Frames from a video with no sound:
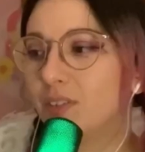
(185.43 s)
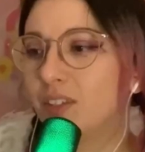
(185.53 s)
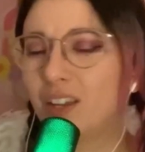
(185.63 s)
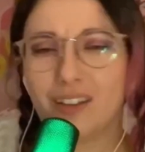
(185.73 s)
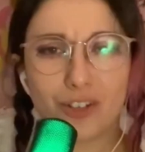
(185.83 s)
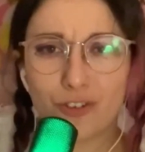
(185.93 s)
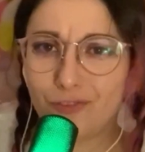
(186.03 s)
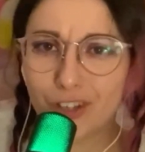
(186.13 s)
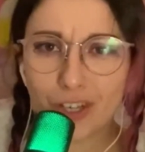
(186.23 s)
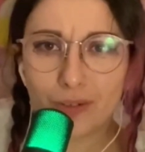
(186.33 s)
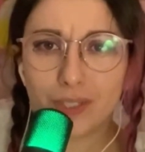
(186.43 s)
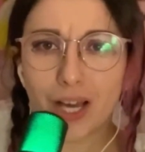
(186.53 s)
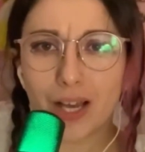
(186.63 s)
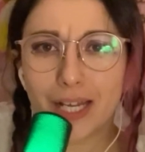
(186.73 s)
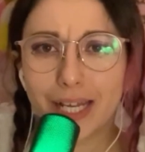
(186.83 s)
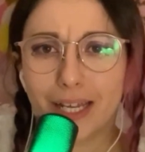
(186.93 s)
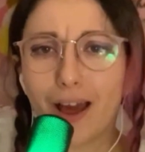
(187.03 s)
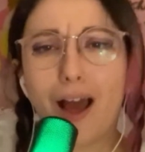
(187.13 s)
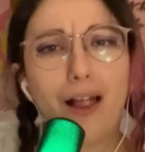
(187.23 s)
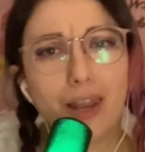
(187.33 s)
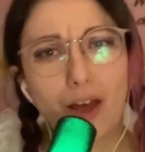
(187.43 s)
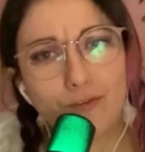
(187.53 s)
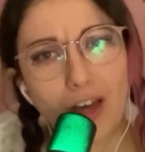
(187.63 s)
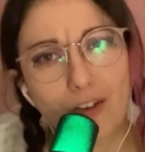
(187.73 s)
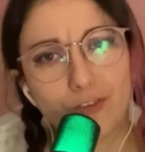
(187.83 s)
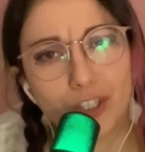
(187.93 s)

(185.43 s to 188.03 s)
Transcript: then good for you, darling. I love that for